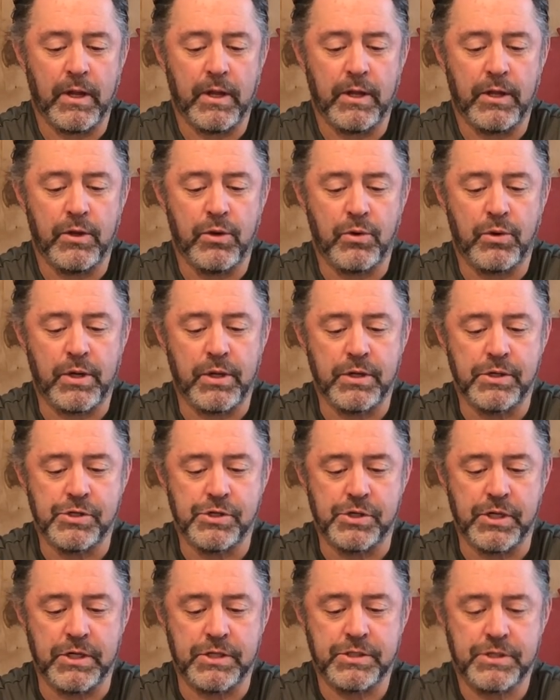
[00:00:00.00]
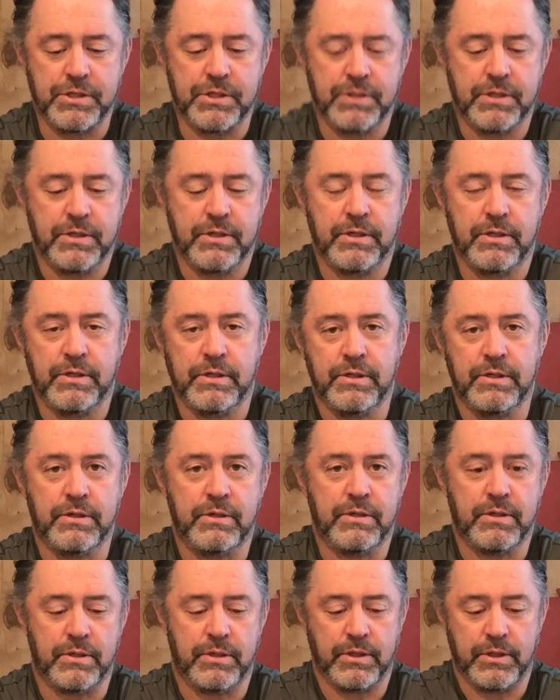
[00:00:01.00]
you can just
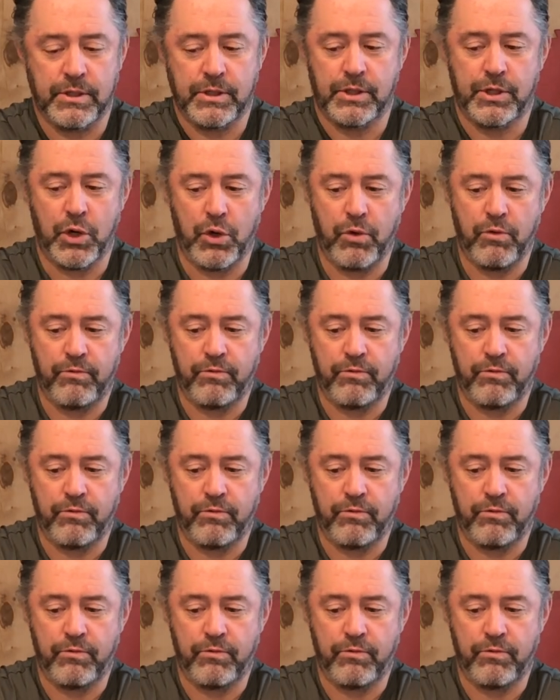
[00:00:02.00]
go